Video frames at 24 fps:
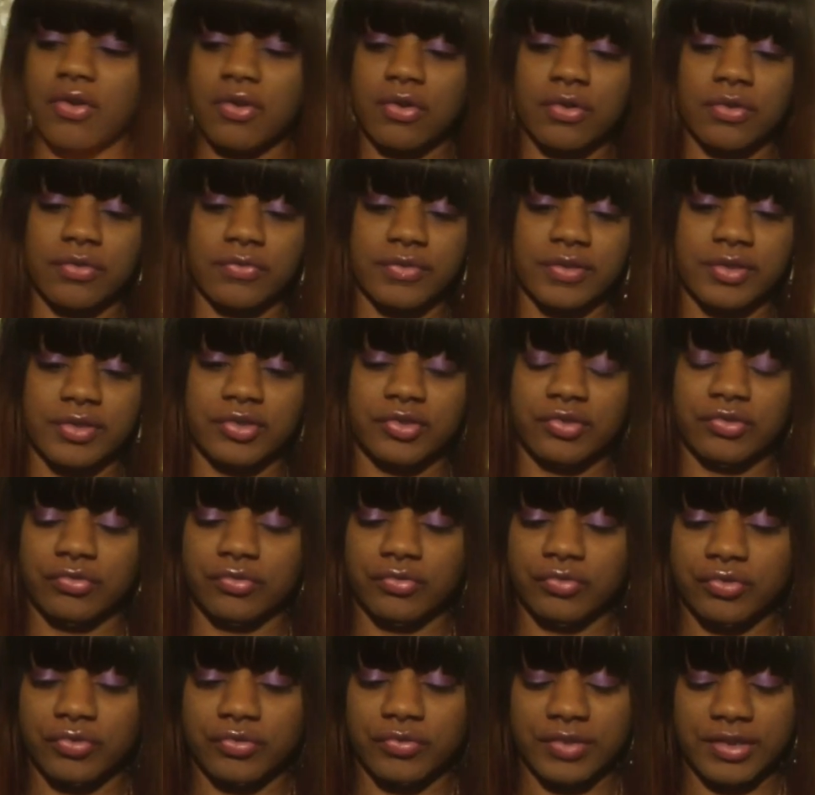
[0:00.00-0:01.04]
are the
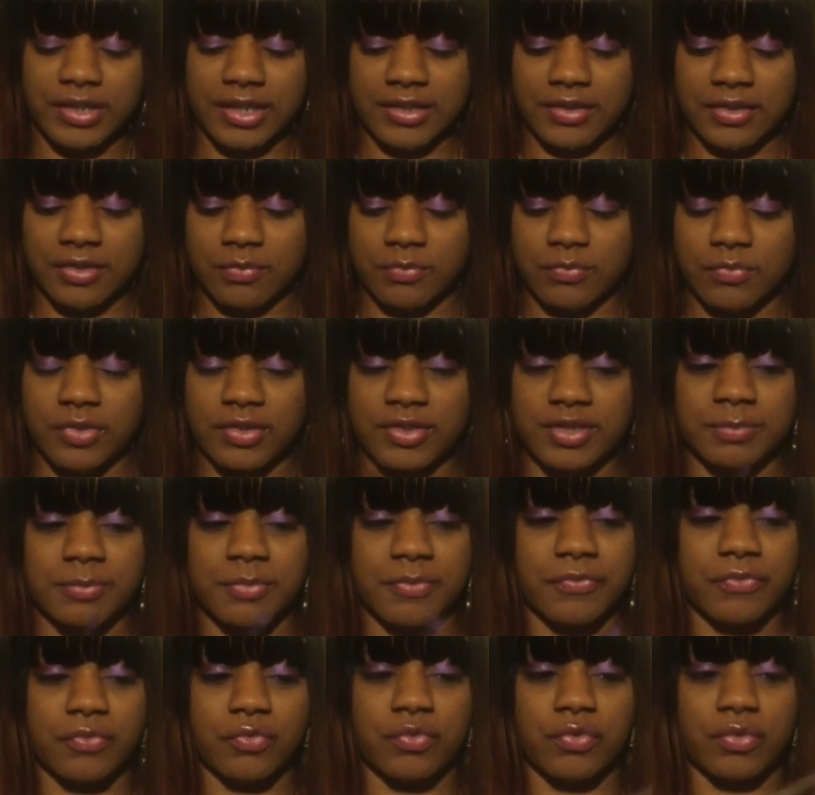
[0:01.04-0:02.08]
shoes. You've seen them once
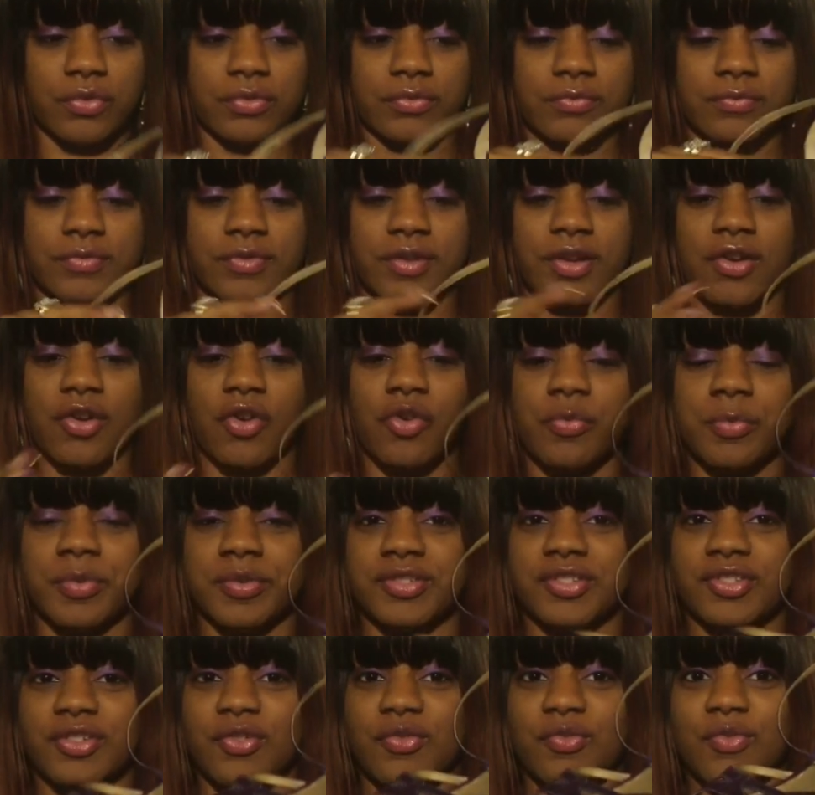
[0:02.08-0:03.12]
before. They're
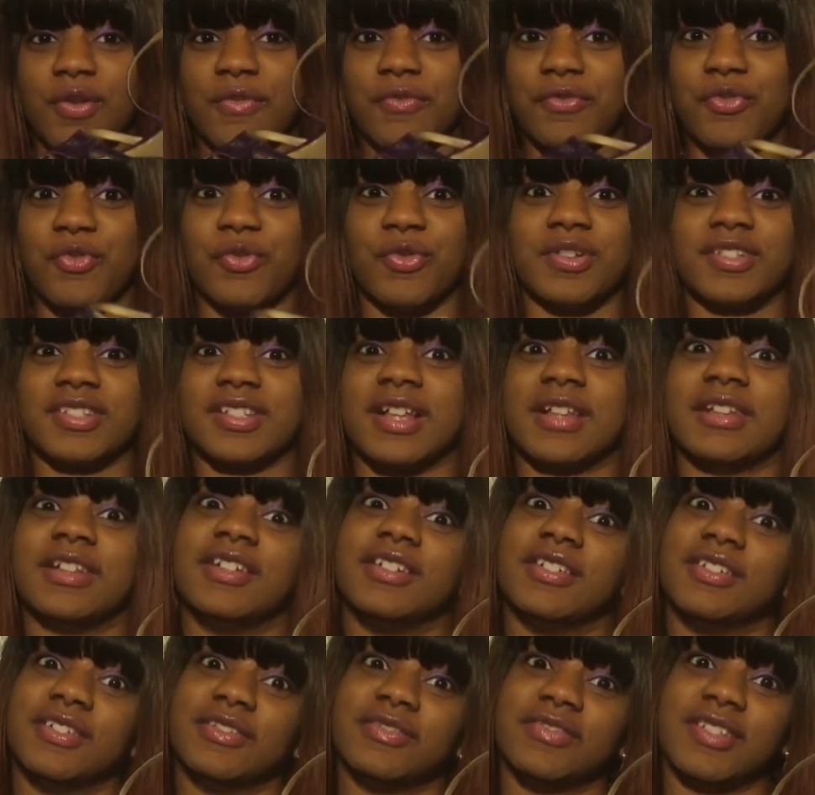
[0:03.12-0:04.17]
open toe, of course. I
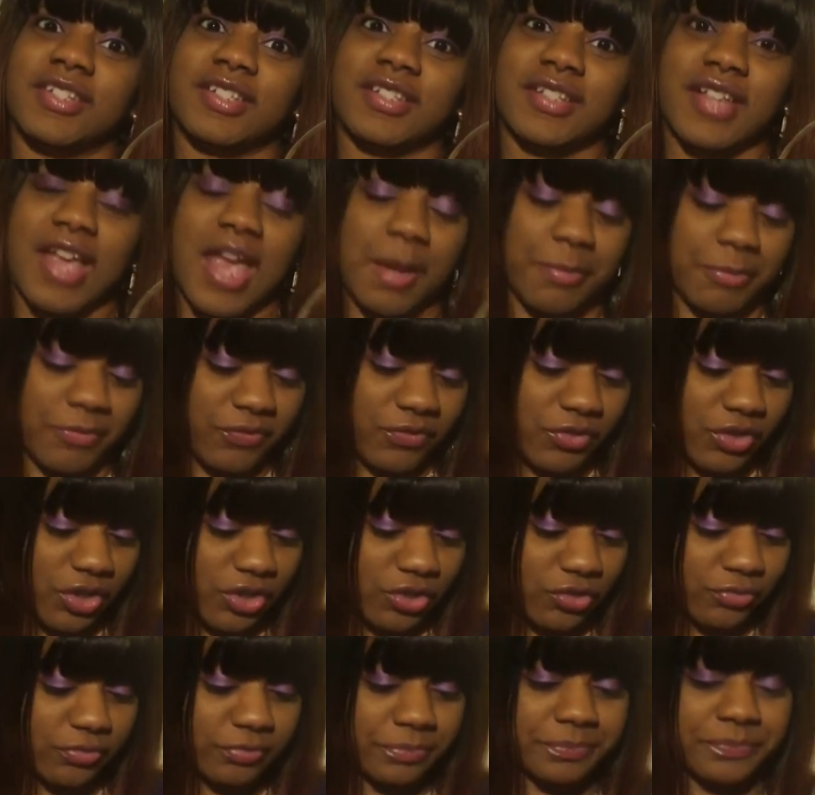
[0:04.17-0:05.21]
love this time of
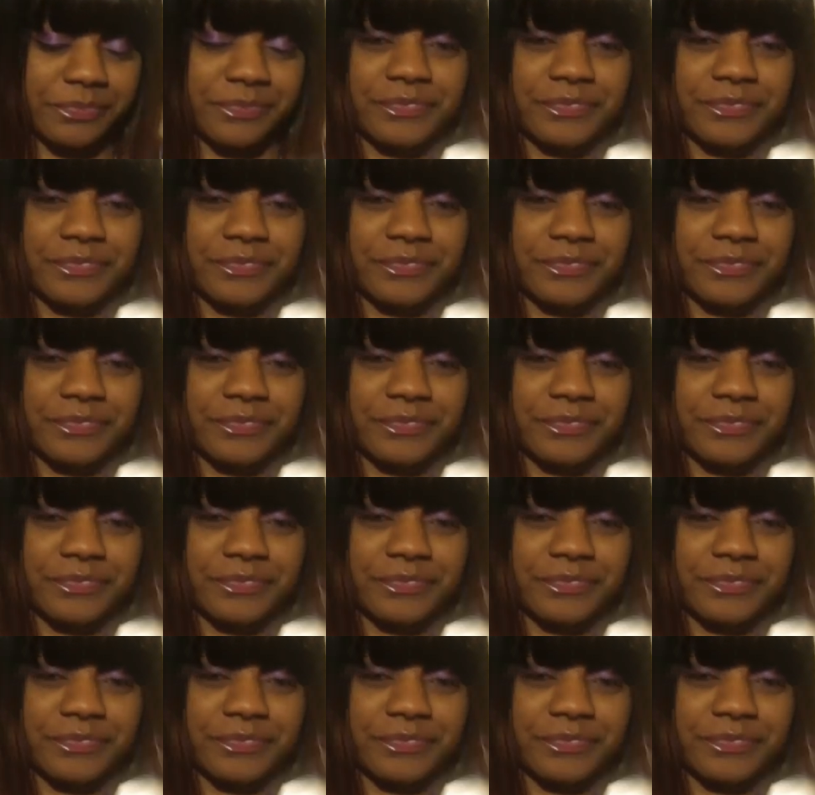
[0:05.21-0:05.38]
year